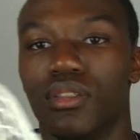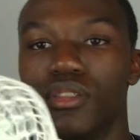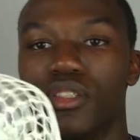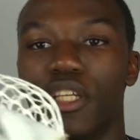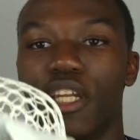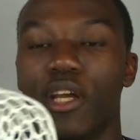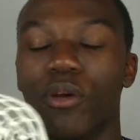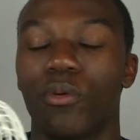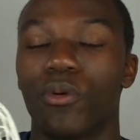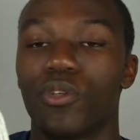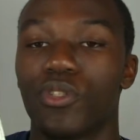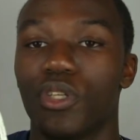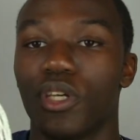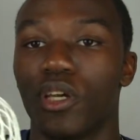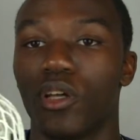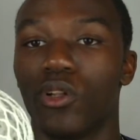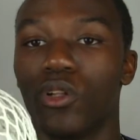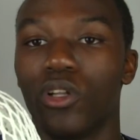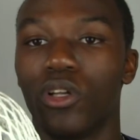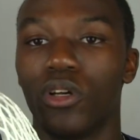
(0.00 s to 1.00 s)
Today we're going to take
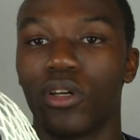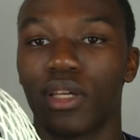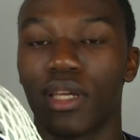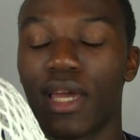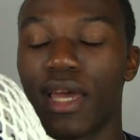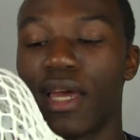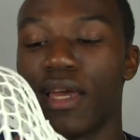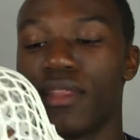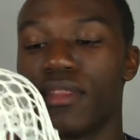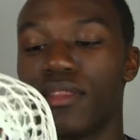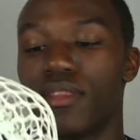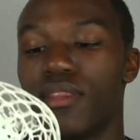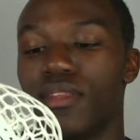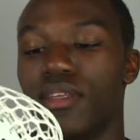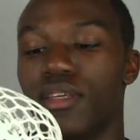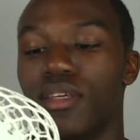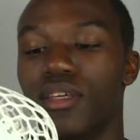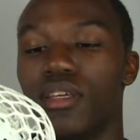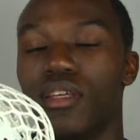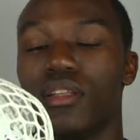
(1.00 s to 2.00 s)
a look at
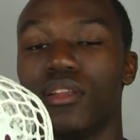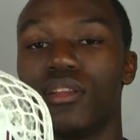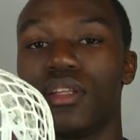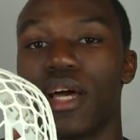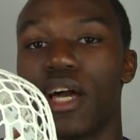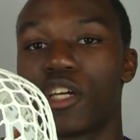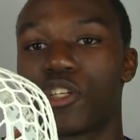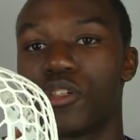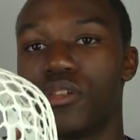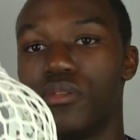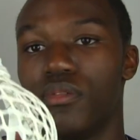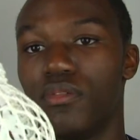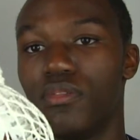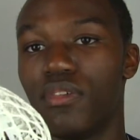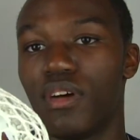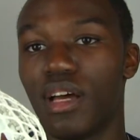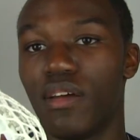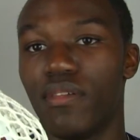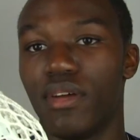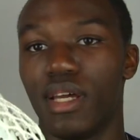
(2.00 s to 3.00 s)
the Laxroom
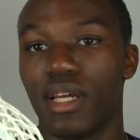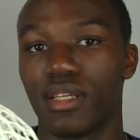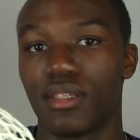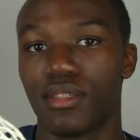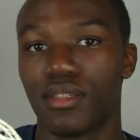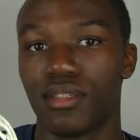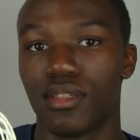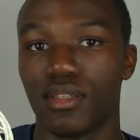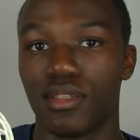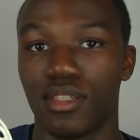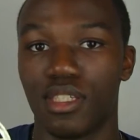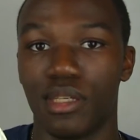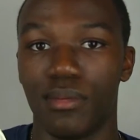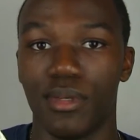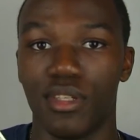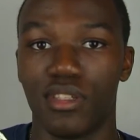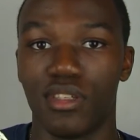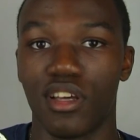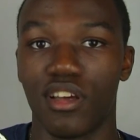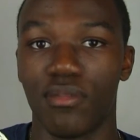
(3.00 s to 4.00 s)
5X
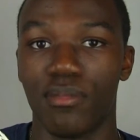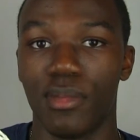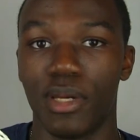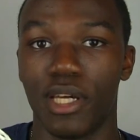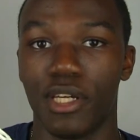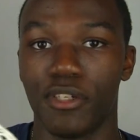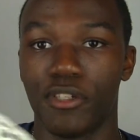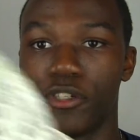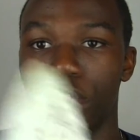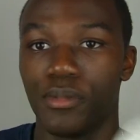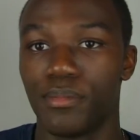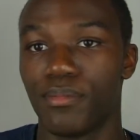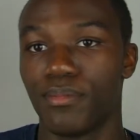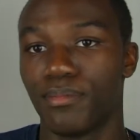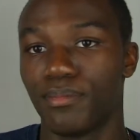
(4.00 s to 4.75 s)
semi-soft mesh.